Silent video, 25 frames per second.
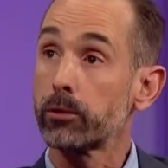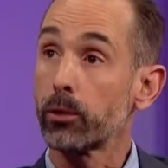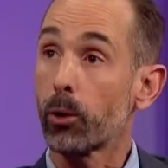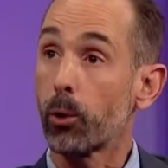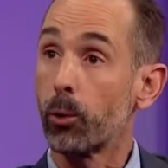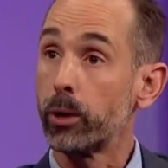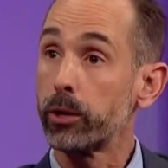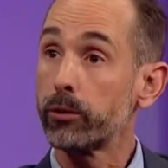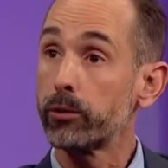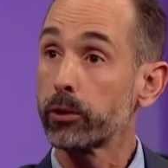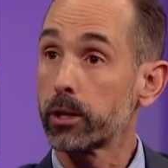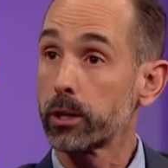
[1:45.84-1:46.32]

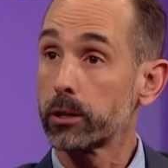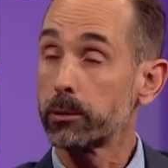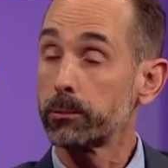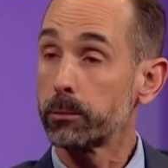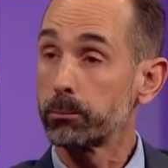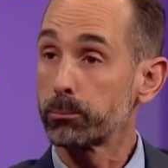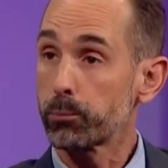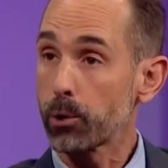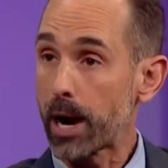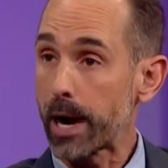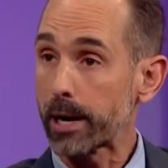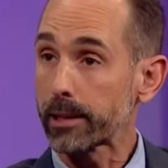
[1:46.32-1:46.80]
always a good
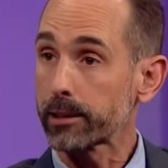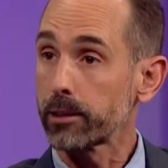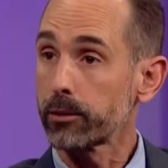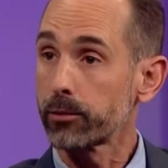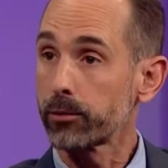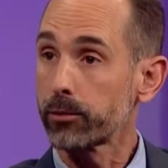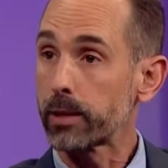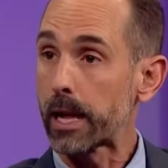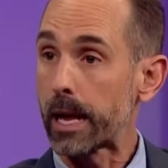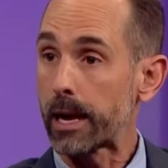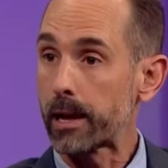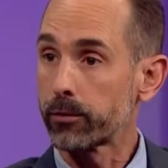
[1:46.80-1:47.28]

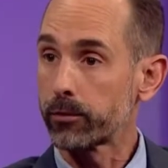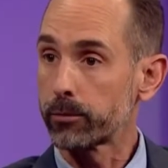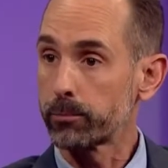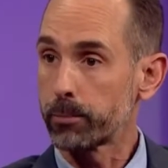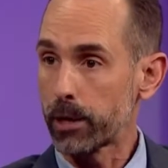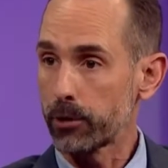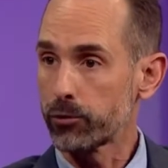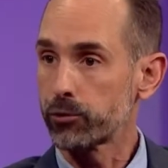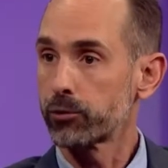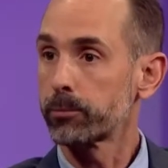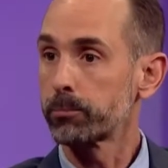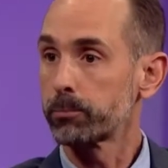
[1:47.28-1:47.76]
practice as
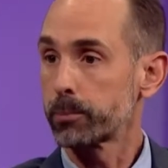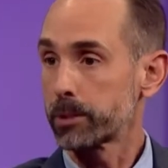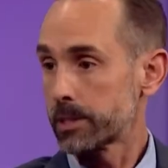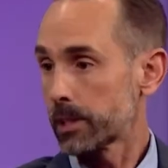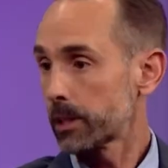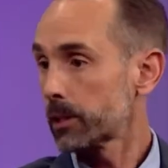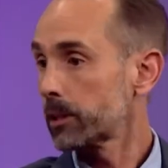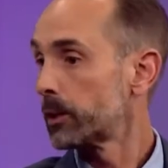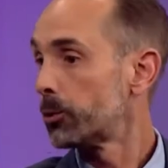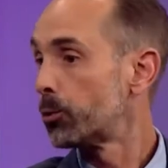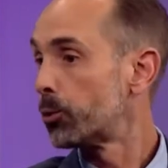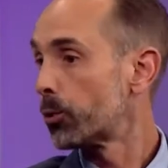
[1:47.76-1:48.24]
patients,
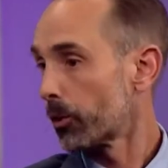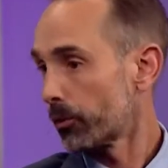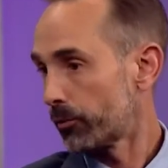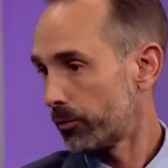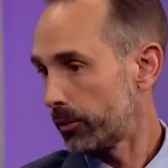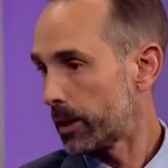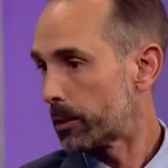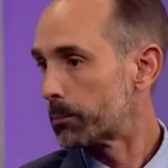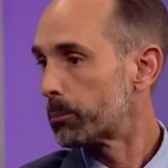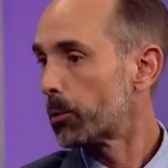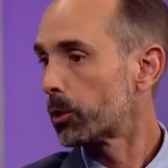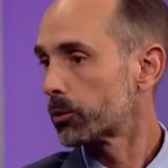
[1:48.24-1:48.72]
particularly who are
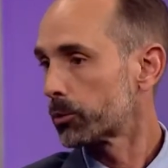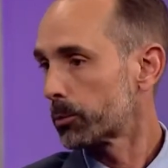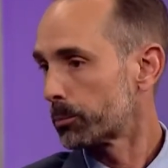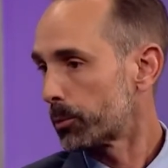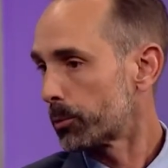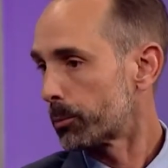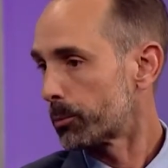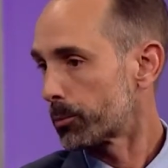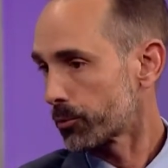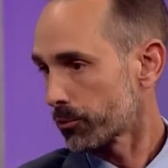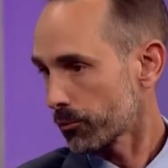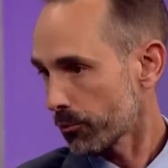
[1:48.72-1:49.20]
seeing
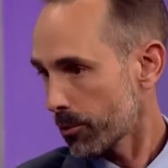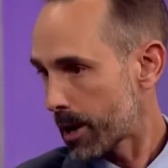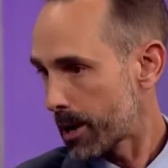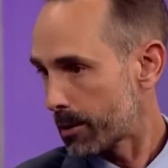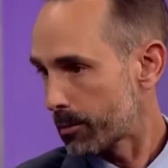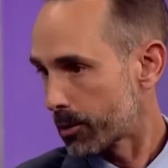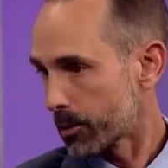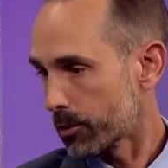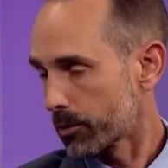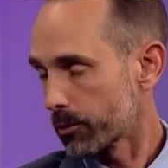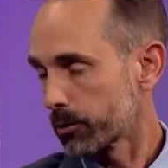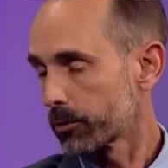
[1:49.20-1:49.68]
multiple
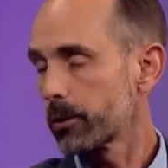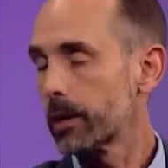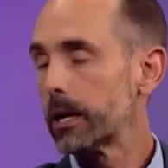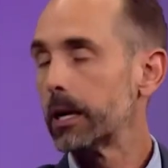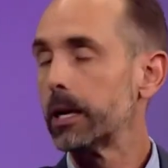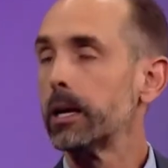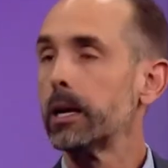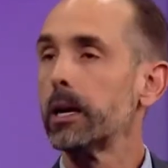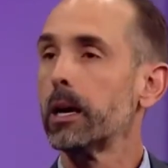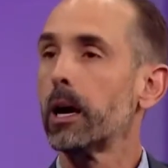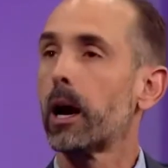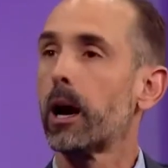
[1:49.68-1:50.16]
prescribers,
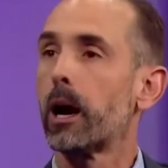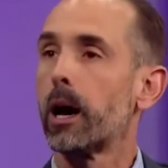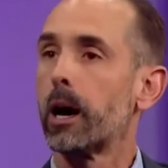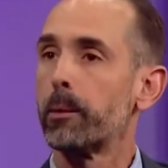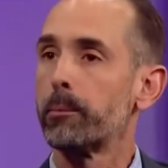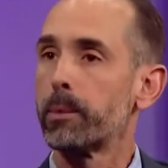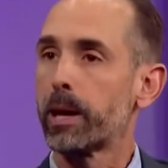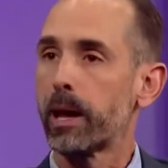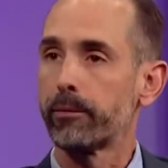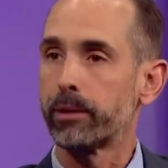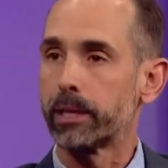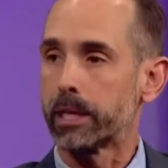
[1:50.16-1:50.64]

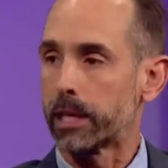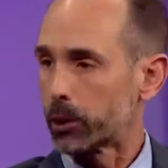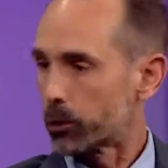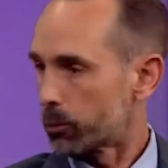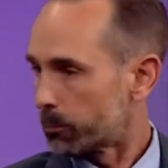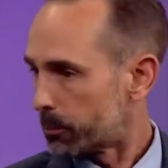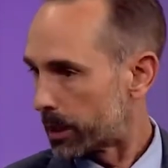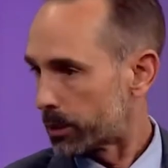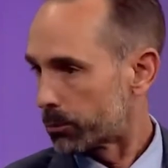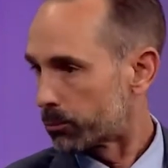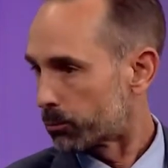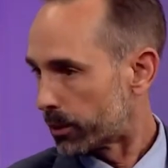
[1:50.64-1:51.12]
have an
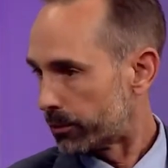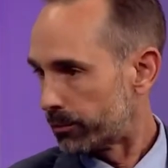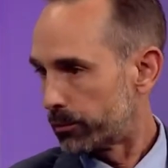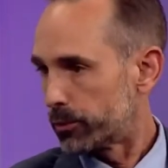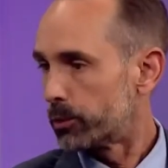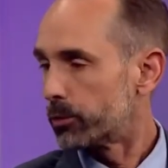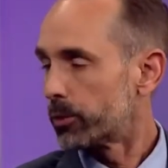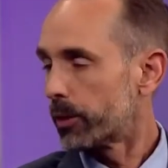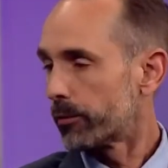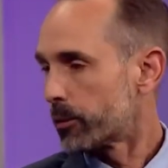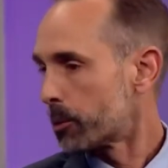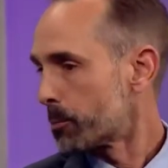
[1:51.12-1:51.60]
intermittent
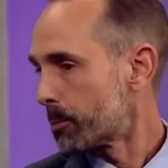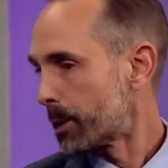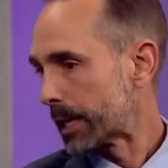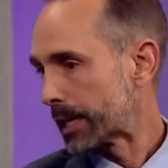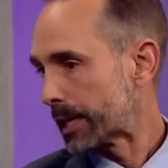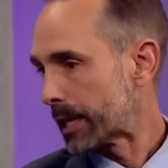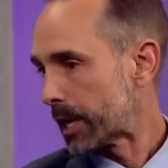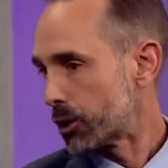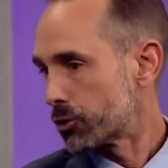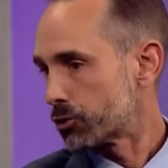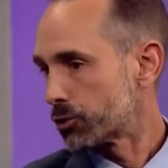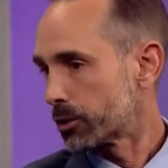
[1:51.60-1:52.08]
review of their
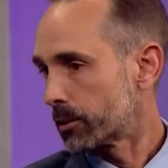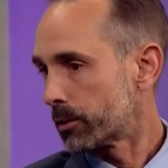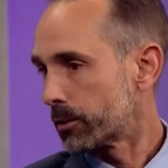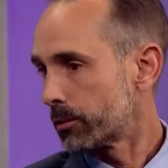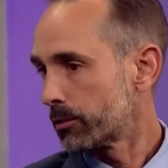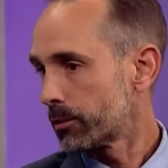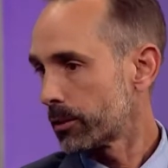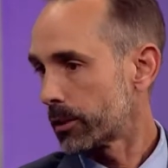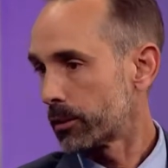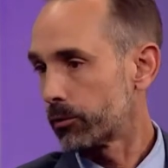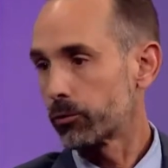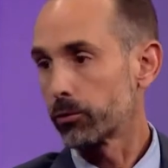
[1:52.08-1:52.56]

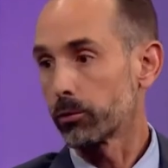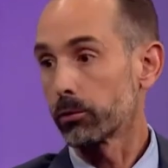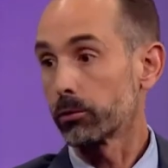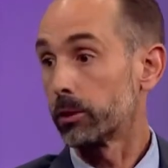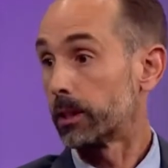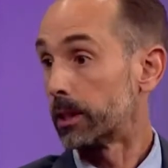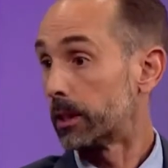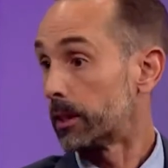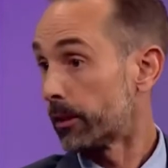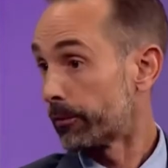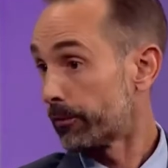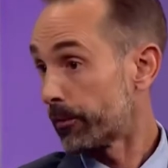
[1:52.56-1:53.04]
medications, and
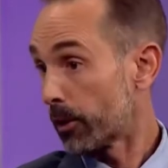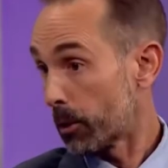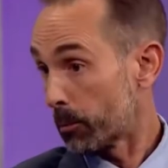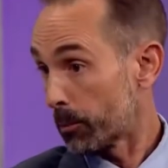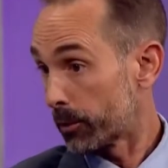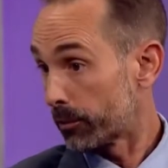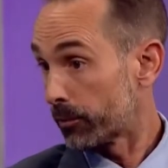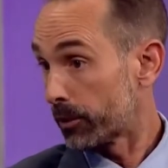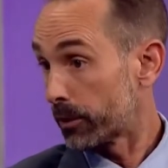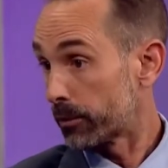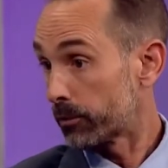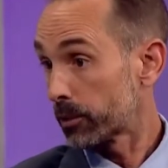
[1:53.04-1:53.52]
certainly a
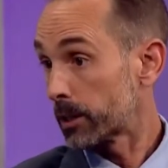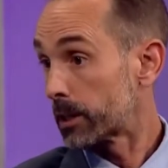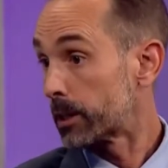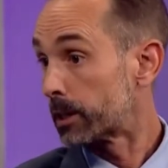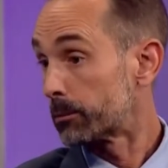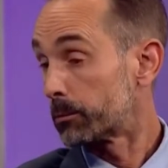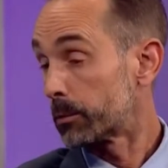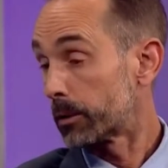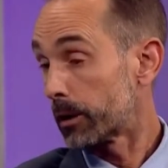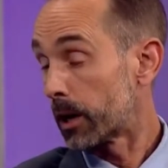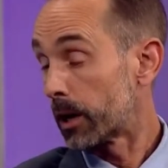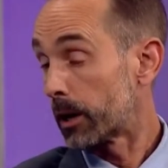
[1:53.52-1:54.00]
pharmacist
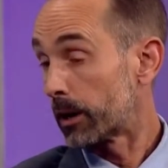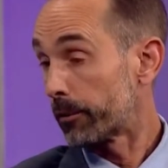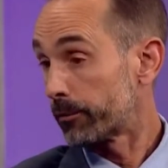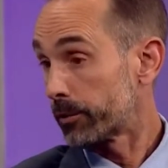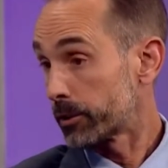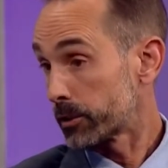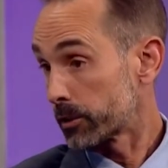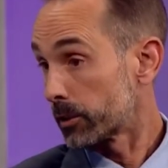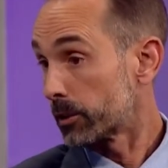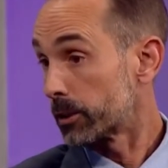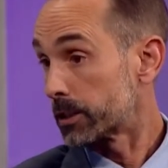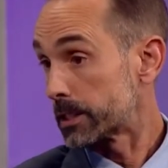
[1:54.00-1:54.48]
can
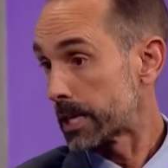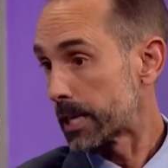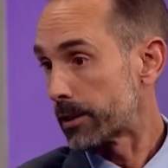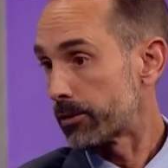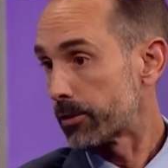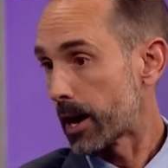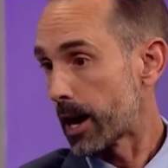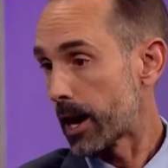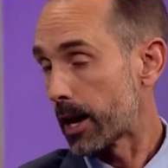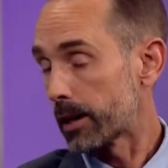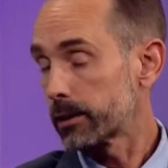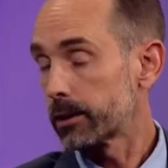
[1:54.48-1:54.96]
facilitate
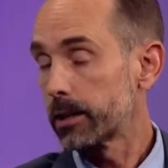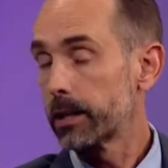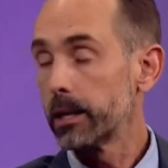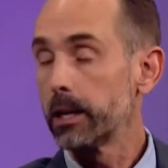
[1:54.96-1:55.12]
that.